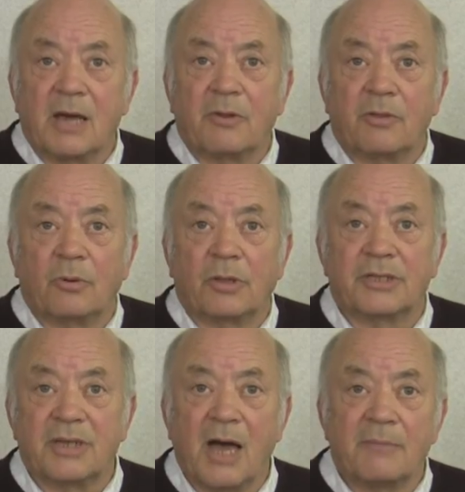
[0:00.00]
there with you all
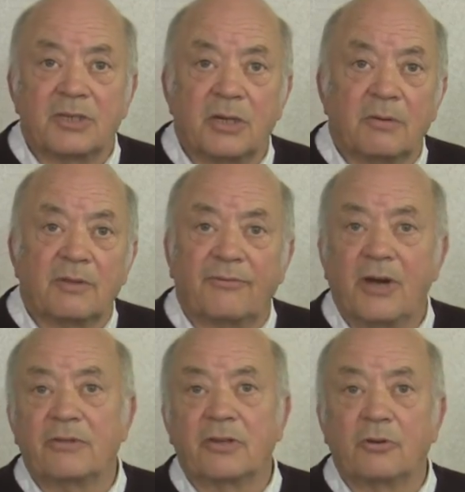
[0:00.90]
the time, so with the
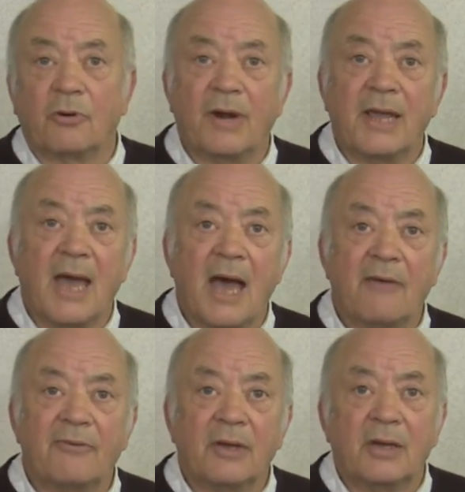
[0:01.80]
phone that you already
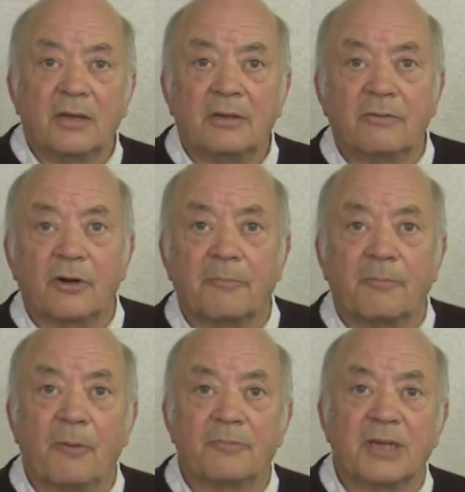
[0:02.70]
have, you've got a
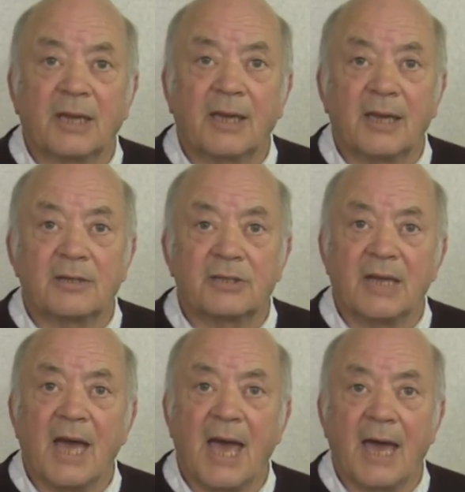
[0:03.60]
prompting kit
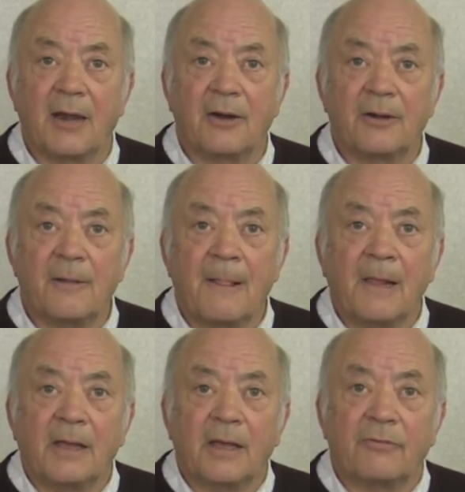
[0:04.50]
to hand.
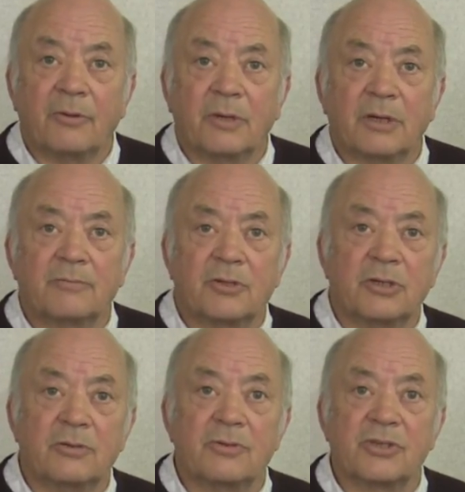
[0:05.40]
If you were
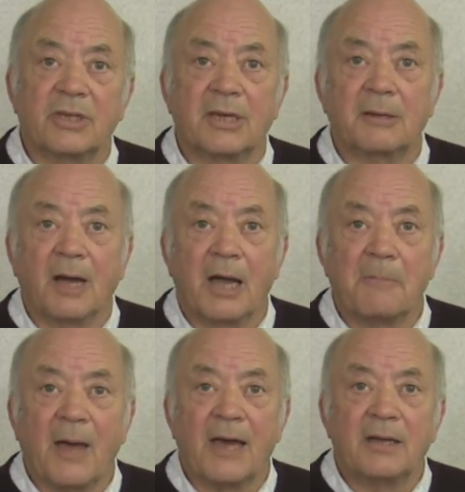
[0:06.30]
to use the
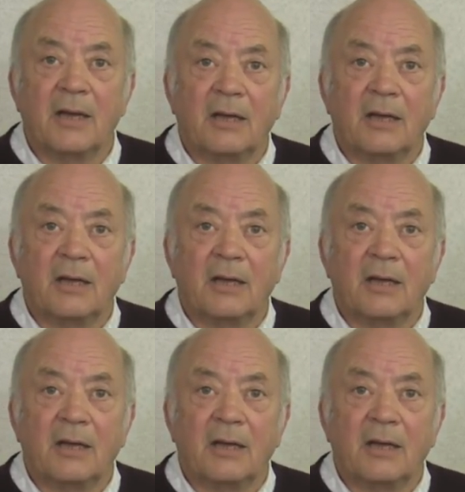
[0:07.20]
iPad,